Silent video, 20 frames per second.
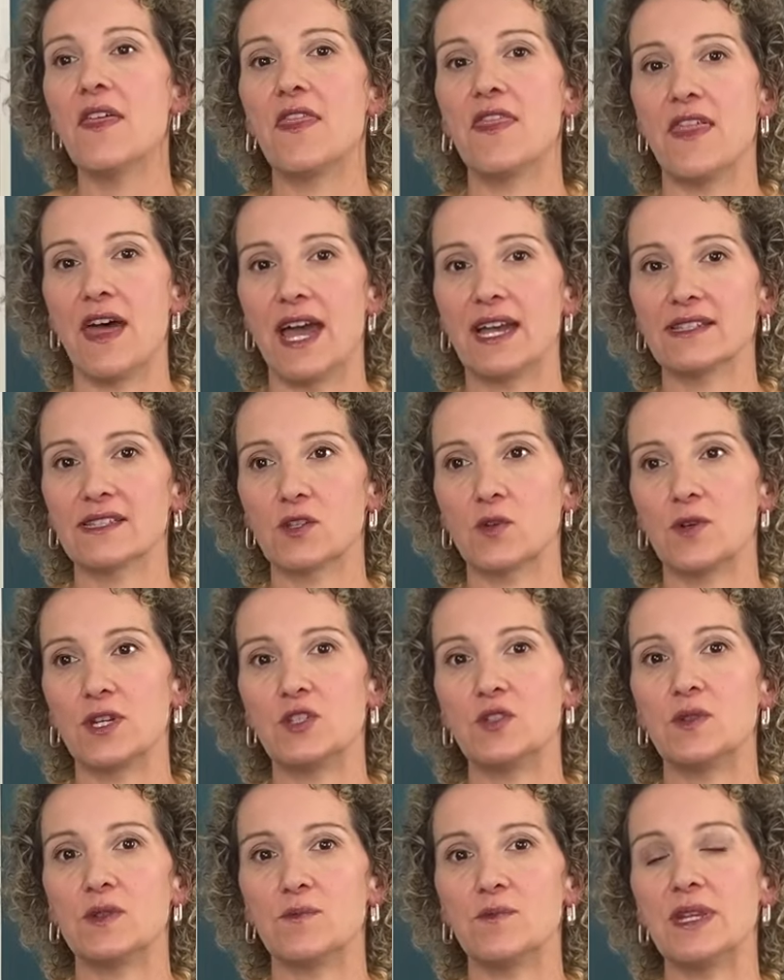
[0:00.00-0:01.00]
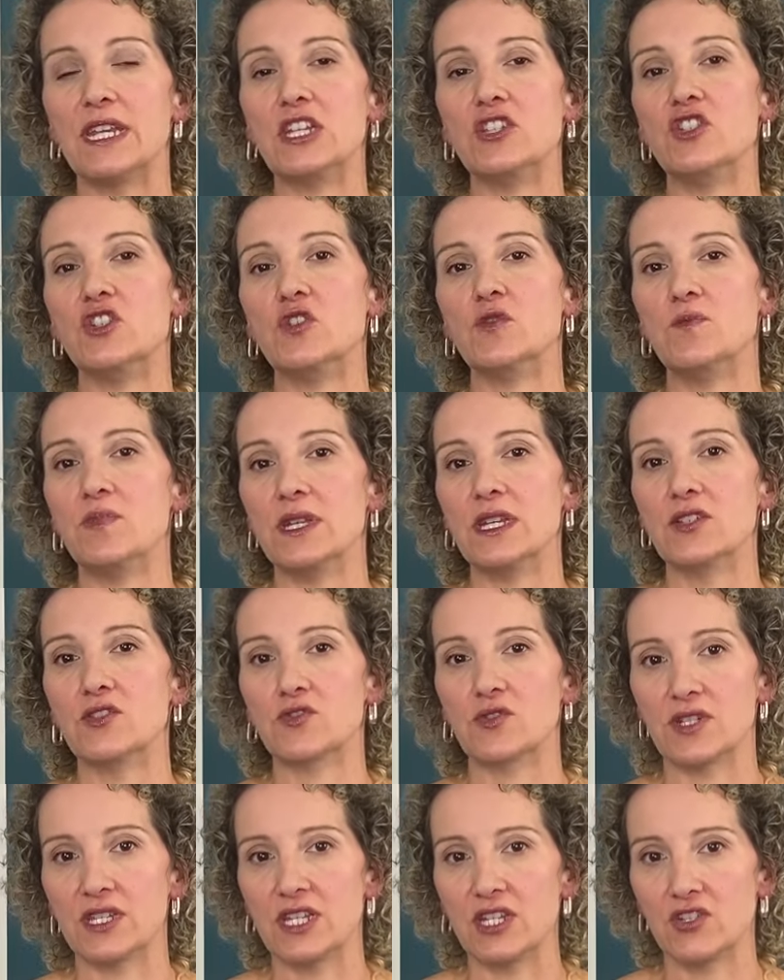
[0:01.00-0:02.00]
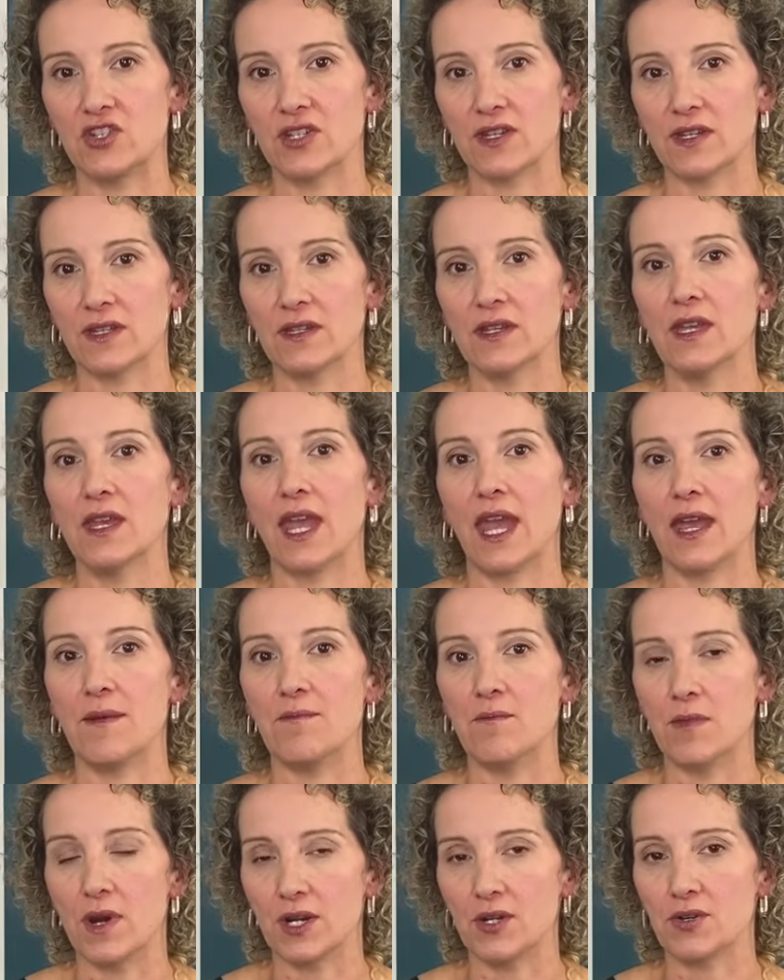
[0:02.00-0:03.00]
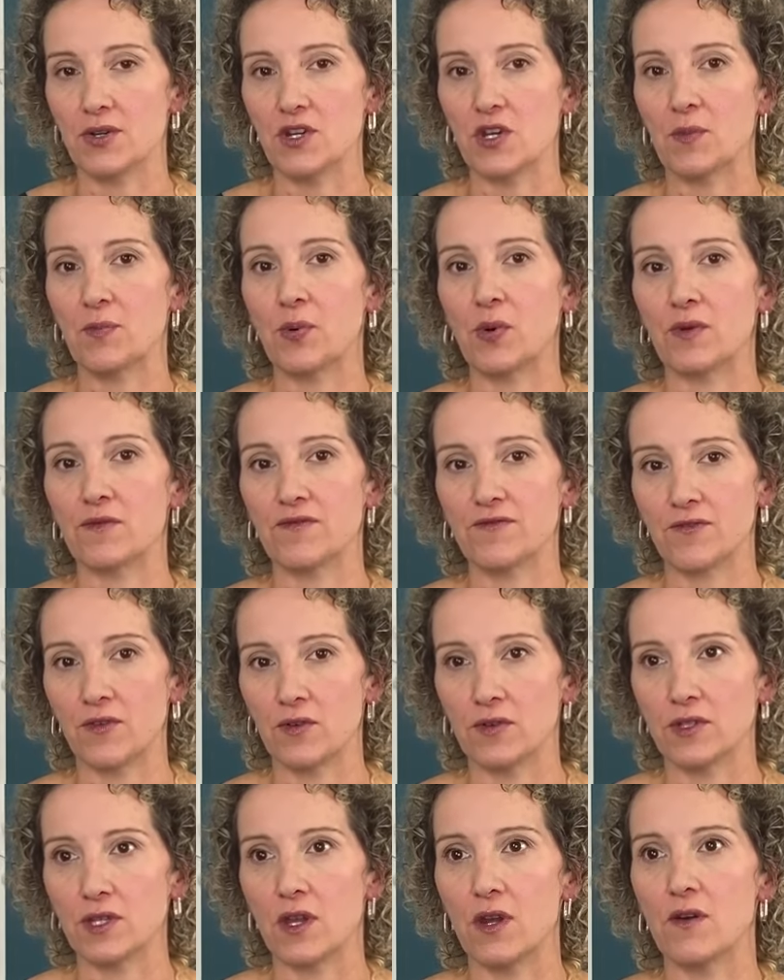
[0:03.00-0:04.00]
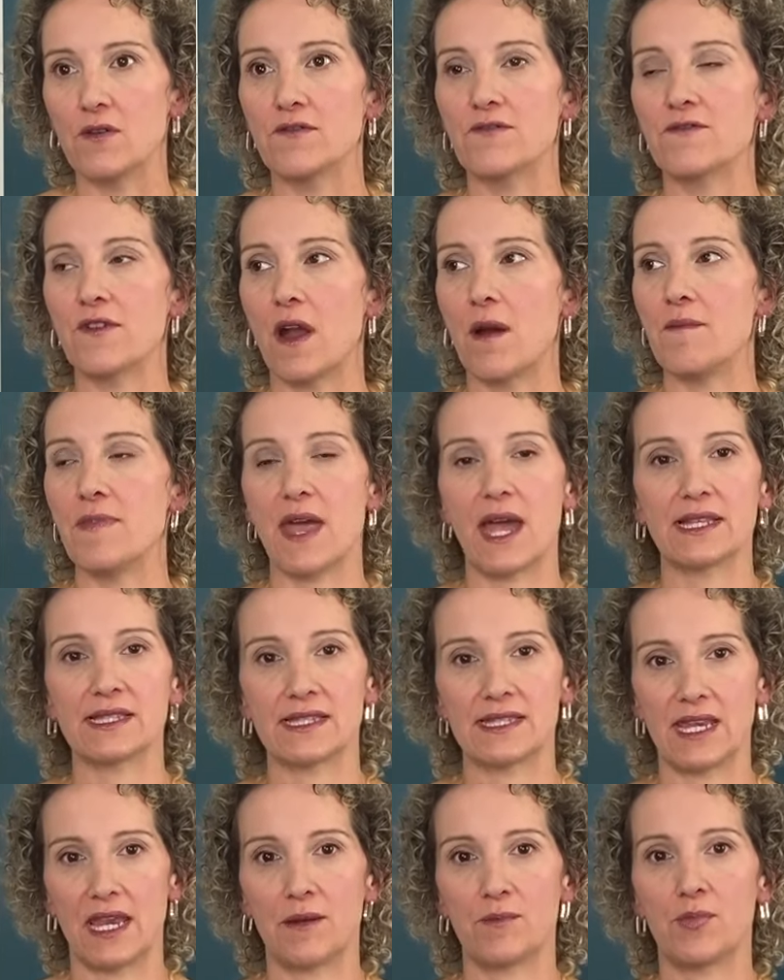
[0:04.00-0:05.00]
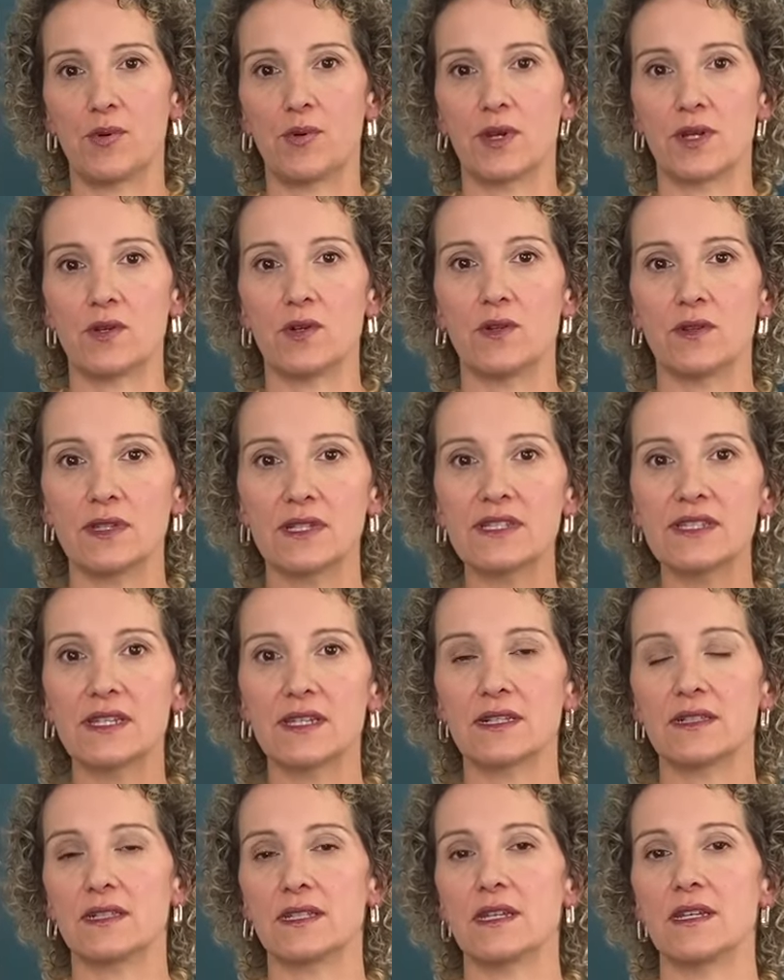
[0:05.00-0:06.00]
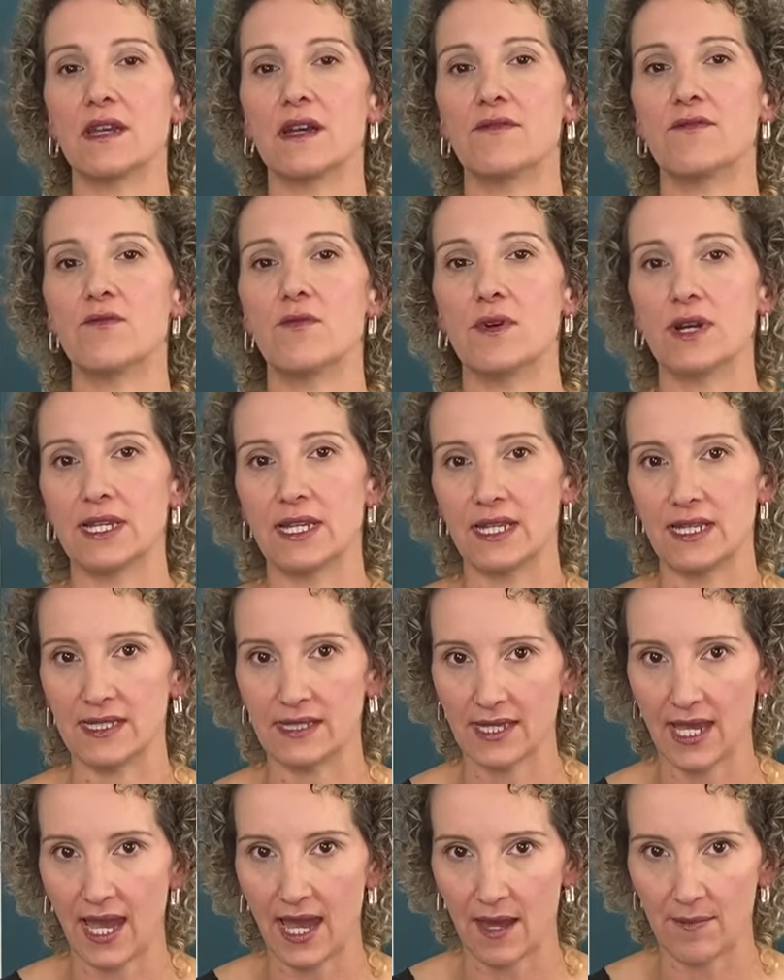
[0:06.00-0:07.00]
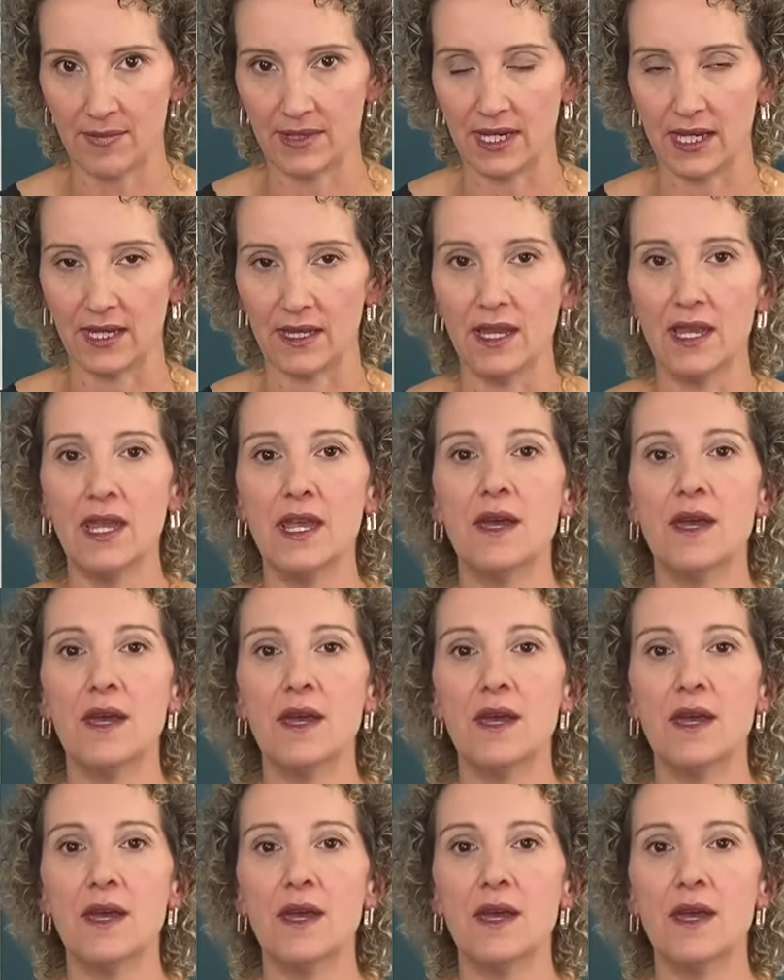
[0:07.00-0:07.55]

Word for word: that's going to impede you being strategic and monitoring your portfolio from that standpoint holistically of what is happening.